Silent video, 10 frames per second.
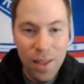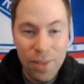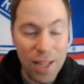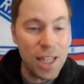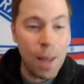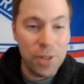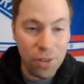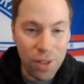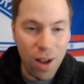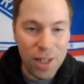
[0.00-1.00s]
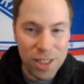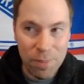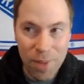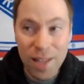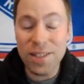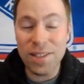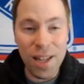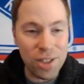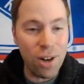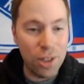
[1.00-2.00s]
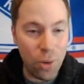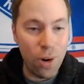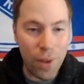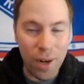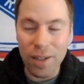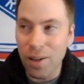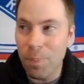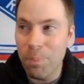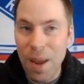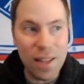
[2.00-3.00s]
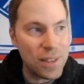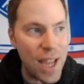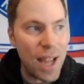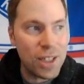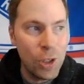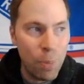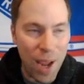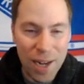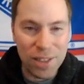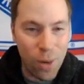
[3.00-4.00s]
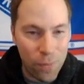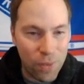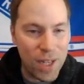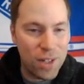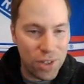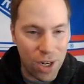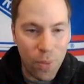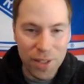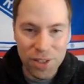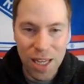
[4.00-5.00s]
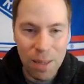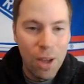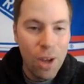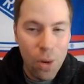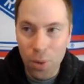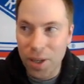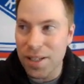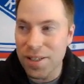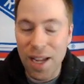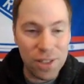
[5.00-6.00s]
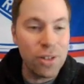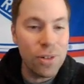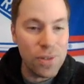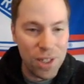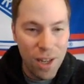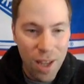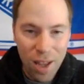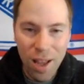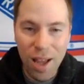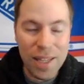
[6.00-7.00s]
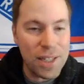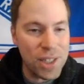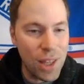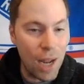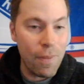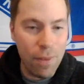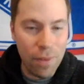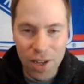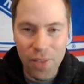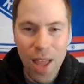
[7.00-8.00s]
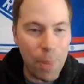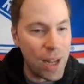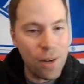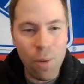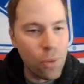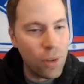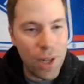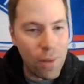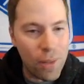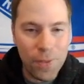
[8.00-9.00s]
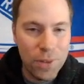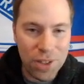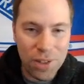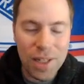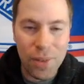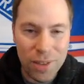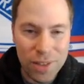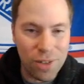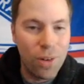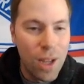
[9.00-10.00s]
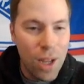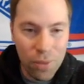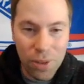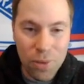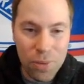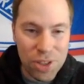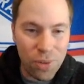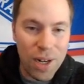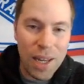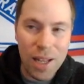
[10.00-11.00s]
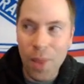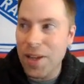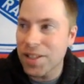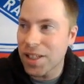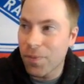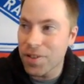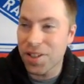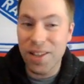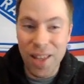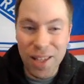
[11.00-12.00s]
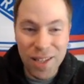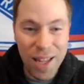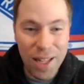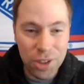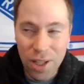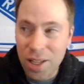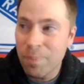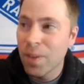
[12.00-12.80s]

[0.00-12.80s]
That's absolutely awesome. That's that's hardcore there, you know, making the tattoo pact. You know, if the Rangers are going to win this game, we're getting tattoos. I uh, can't say that I've ever done that, but I don't rule it out in the future either. So really cool story, and uh, thanks again for sending that in, Angela.